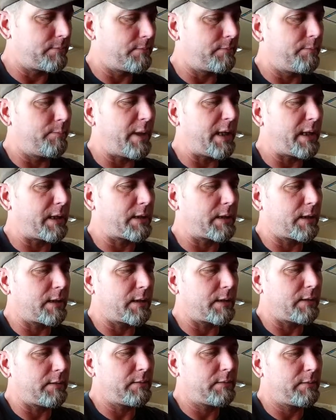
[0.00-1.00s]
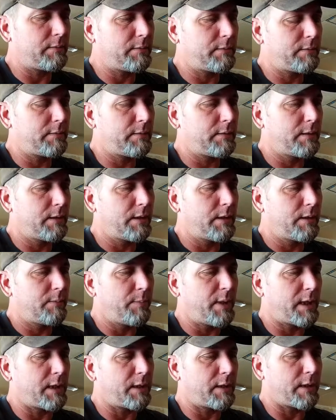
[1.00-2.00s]
make a
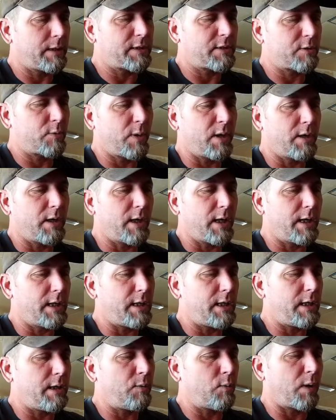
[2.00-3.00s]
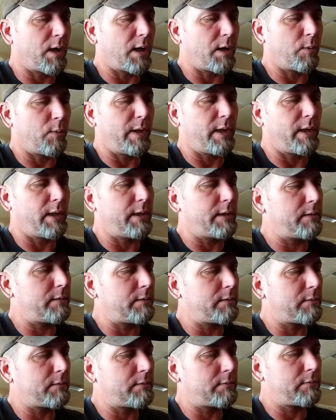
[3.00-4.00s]
nice square 90,
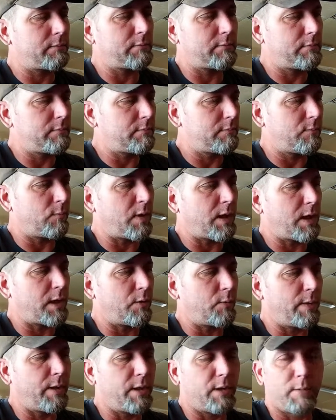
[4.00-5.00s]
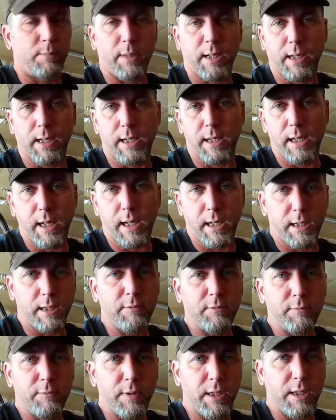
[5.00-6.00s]
wire wheel my
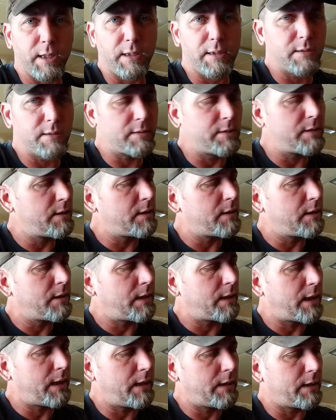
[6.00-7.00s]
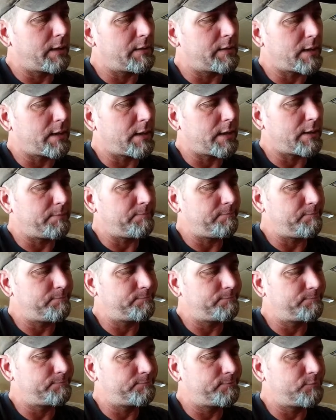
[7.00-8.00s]
AN fittings, and
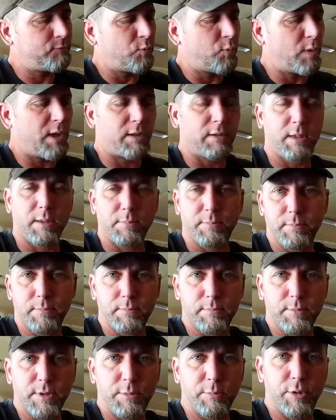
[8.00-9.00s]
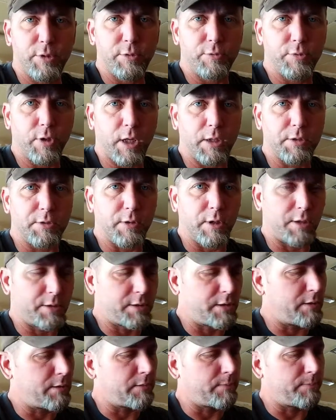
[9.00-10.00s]
weld up some new draw straws
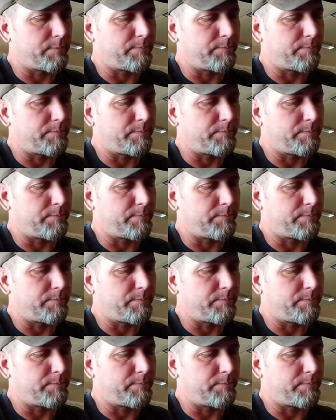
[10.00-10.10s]
here.